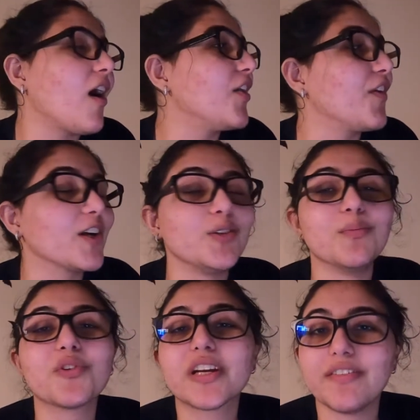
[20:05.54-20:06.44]
If I do
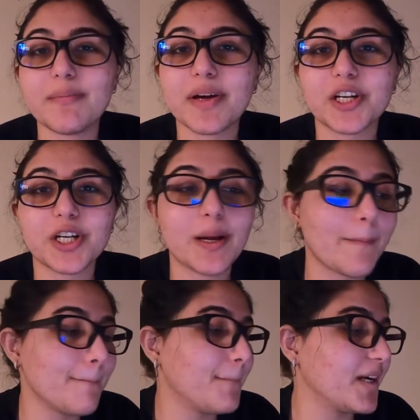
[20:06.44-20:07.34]
more, even better.
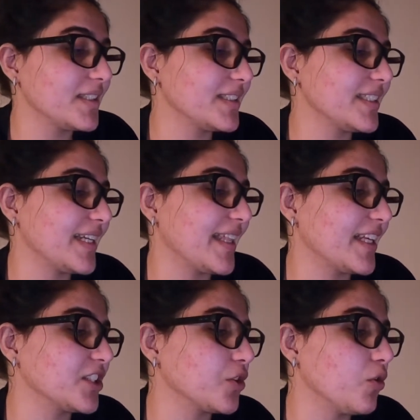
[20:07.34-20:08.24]
But yeah,
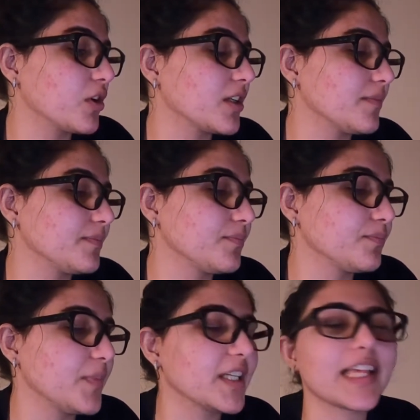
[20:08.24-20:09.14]
that's the goal,
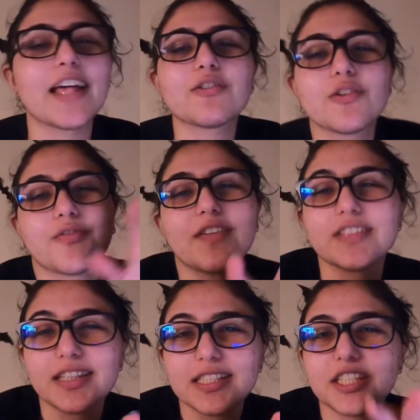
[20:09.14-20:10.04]
because I don't know if
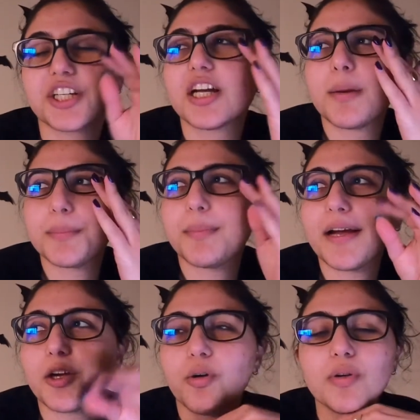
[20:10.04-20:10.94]
I've said this year,
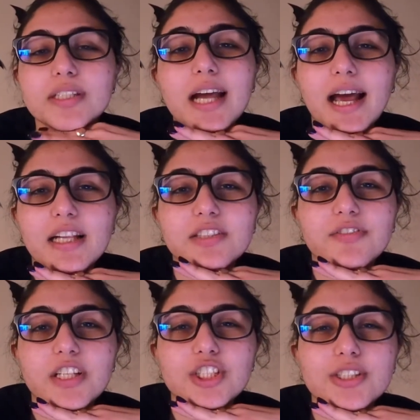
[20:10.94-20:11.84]
my goal is kind of to
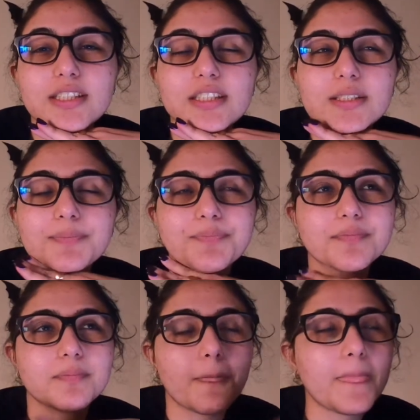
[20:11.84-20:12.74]
finish this
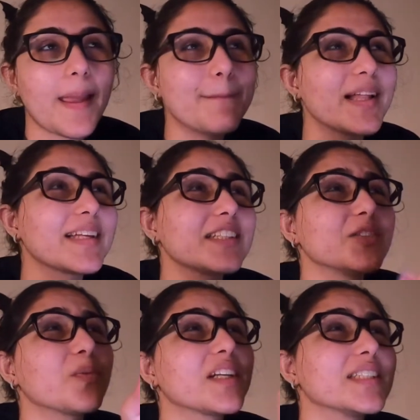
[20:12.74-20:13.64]
by like
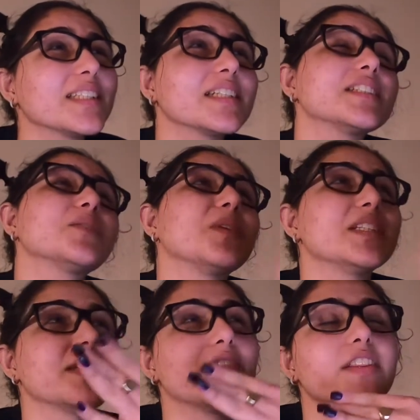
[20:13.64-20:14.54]
the 26th
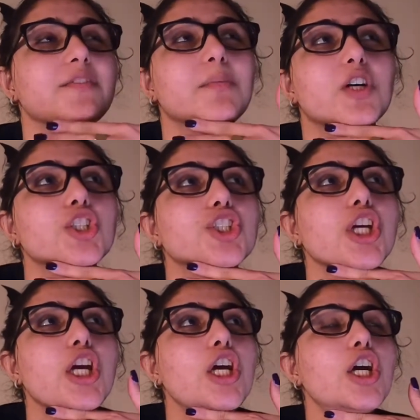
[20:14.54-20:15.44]
27th of March,
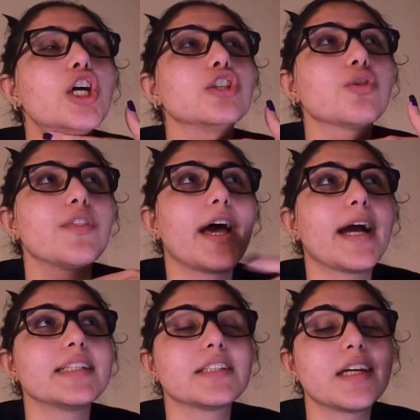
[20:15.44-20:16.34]
so
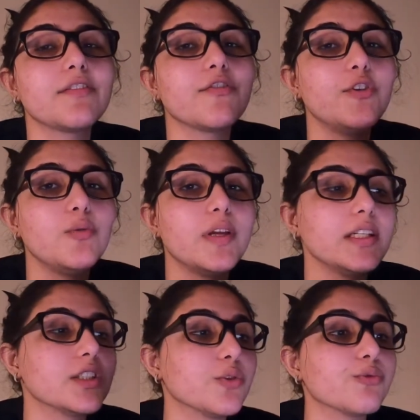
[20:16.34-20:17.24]
that I still have a few
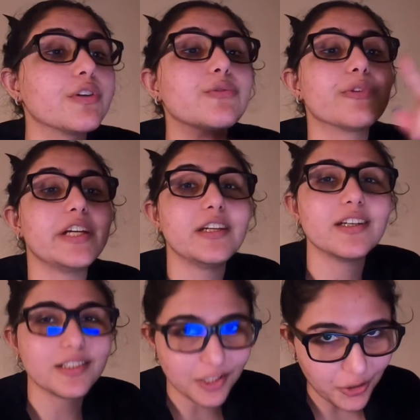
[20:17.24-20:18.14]
days to reread
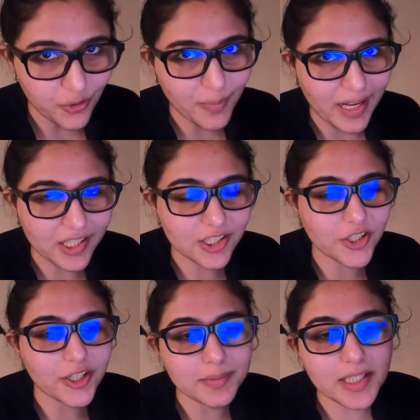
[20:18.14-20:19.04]
the new
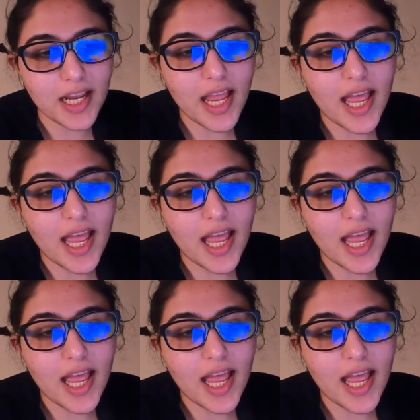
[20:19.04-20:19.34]
manuscript,